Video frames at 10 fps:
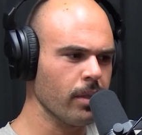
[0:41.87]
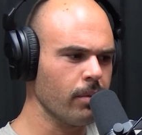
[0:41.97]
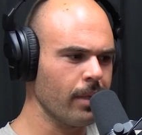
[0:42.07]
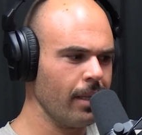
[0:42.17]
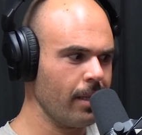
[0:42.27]

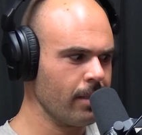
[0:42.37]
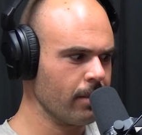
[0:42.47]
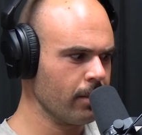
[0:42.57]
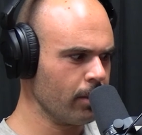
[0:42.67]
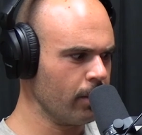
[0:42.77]
real way
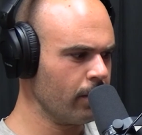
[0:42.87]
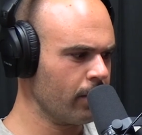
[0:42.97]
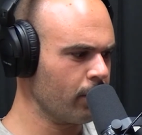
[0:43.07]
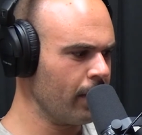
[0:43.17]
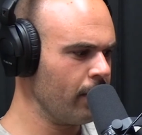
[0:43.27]
that's cur-
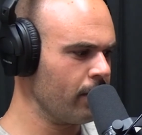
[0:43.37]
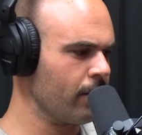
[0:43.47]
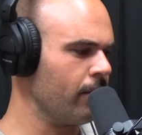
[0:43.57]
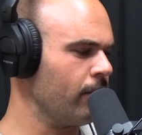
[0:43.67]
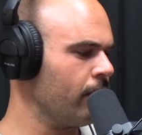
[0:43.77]

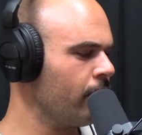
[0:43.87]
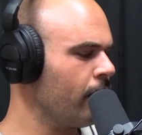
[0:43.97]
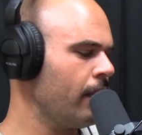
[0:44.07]
courageous of you